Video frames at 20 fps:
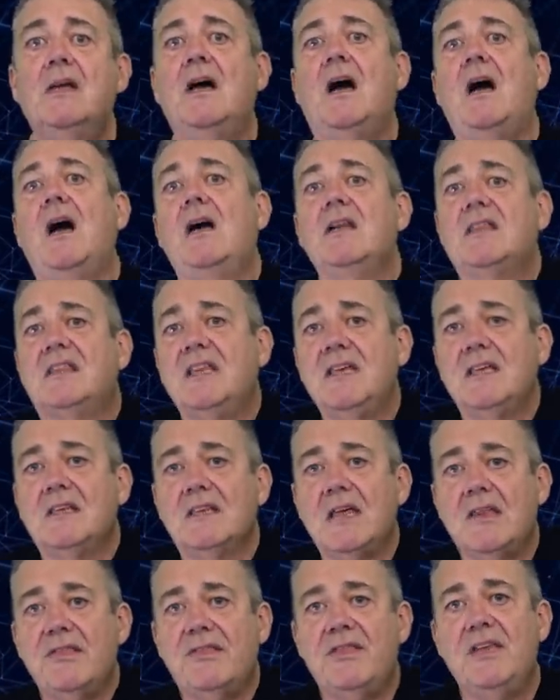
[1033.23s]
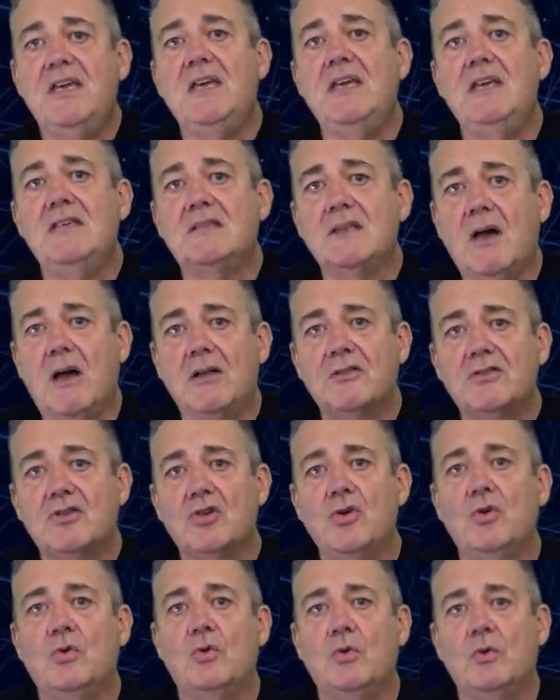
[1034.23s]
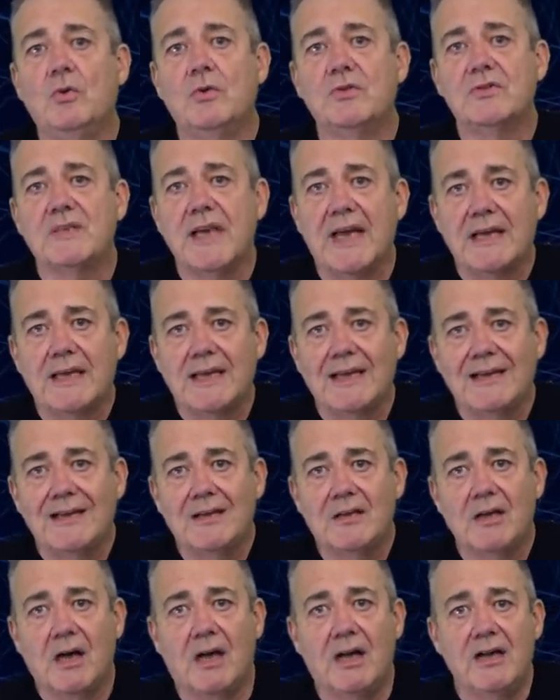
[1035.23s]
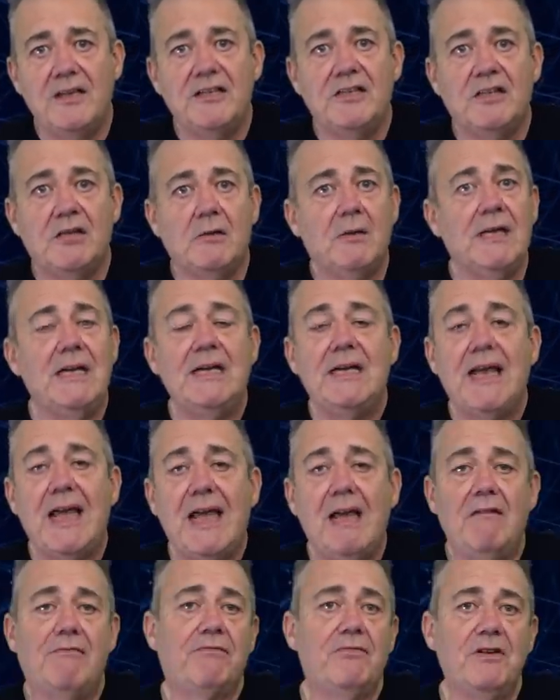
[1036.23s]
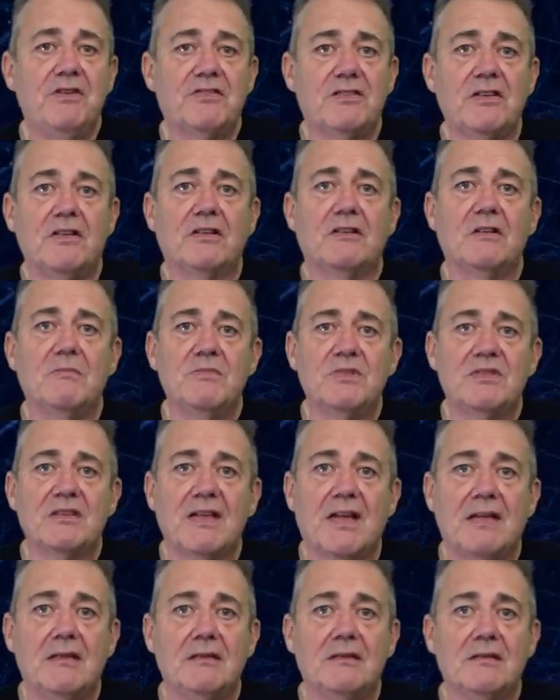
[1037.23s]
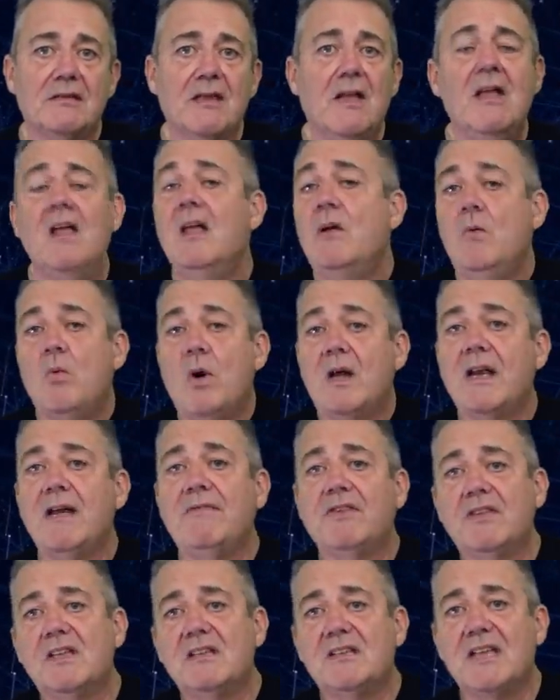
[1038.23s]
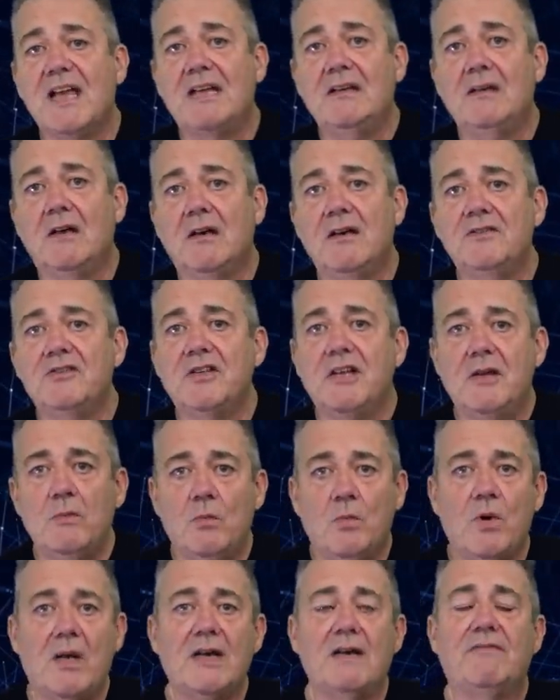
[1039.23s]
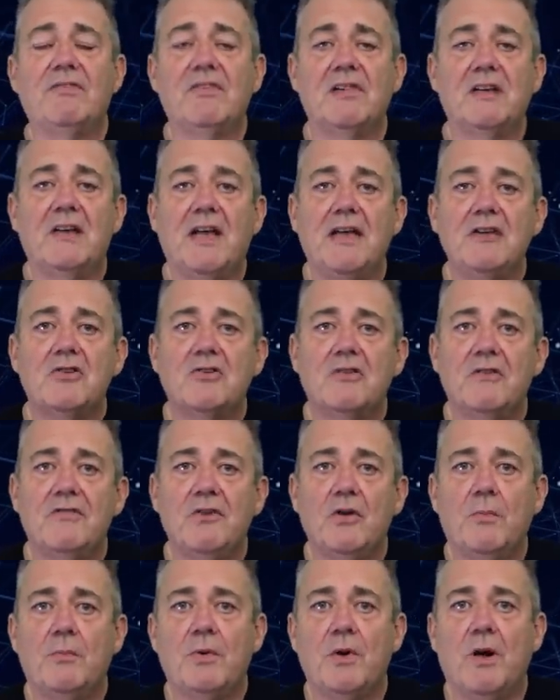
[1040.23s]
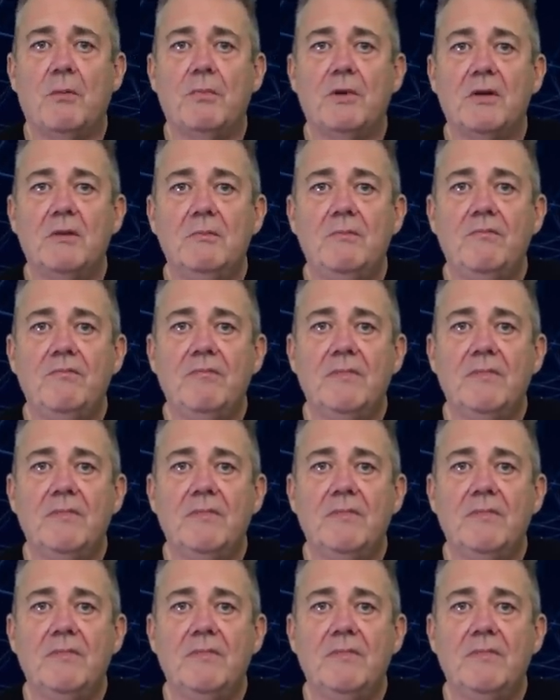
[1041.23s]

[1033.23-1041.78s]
I think that these are tools that can guide you in every circumstance, whatever the technology, whatever the nature of your problem.